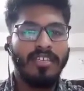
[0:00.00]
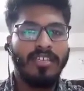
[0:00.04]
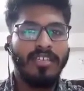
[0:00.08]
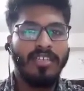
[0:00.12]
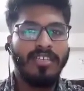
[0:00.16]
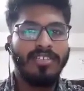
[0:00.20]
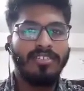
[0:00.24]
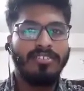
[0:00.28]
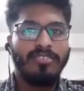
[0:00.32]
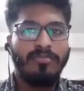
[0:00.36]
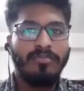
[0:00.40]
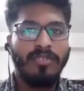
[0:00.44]

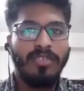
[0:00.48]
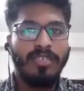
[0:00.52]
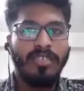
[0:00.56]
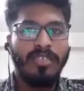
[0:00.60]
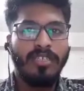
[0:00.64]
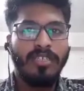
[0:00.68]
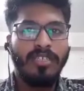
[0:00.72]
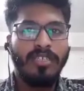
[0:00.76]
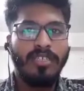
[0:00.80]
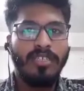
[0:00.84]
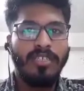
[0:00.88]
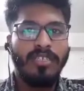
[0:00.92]

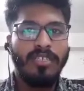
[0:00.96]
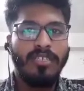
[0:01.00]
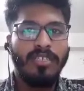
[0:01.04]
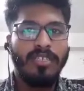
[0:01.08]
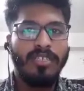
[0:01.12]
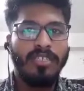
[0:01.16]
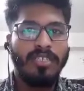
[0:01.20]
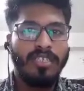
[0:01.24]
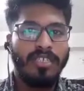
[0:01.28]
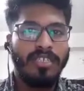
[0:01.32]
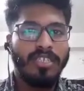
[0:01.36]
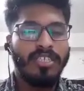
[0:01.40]
customary
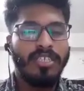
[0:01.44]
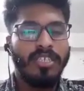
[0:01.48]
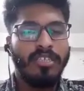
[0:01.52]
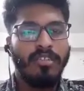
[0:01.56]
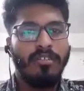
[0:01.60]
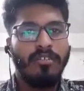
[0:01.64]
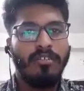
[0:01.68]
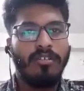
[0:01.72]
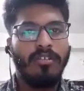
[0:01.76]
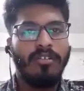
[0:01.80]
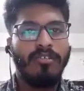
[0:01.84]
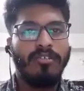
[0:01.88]
international
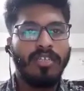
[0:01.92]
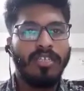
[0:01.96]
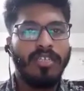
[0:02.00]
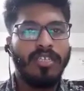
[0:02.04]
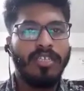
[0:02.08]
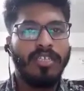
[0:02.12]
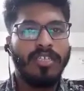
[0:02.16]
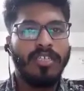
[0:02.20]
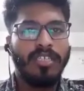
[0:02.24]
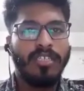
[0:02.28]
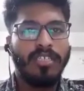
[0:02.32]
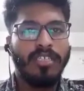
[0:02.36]
law
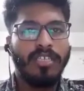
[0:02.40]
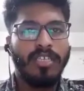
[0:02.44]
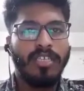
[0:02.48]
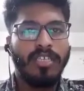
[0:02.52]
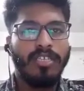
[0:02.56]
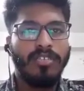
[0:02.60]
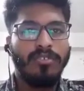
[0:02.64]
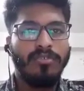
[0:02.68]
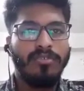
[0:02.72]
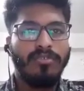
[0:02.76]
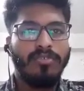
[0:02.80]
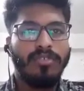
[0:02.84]
regarding the
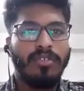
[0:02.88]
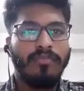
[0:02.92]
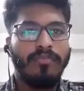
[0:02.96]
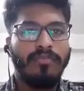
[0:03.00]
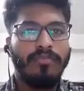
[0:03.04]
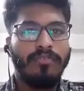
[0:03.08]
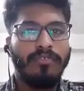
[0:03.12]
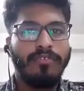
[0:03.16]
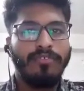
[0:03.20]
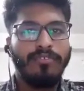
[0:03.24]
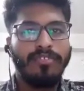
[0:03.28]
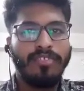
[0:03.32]
use of
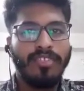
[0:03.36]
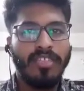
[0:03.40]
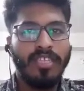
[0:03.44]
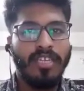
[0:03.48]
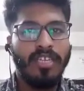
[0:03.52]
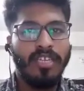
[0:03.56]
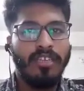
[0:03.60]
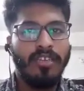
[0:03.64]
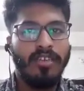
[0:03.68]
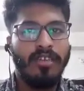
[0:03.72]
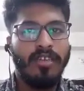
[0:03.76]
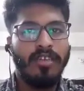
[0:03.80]

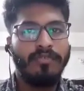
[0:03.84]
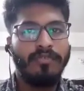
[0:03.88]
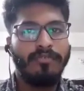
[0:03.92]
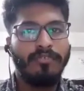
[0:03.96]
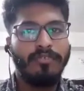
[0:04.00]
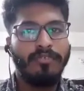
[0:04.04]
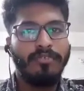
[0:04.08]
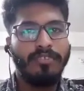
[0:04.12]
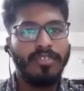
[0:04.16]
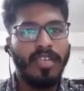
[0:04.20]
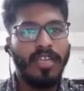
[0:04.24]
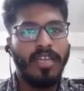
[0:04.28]

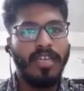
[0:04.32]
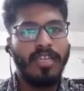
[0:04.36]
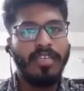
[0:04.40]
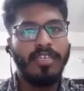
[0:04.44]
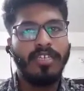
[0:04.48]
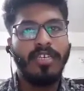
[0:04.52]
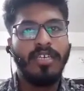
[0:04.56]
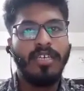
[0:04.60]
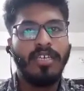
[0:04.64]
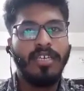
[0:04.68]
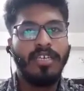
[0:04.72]
force and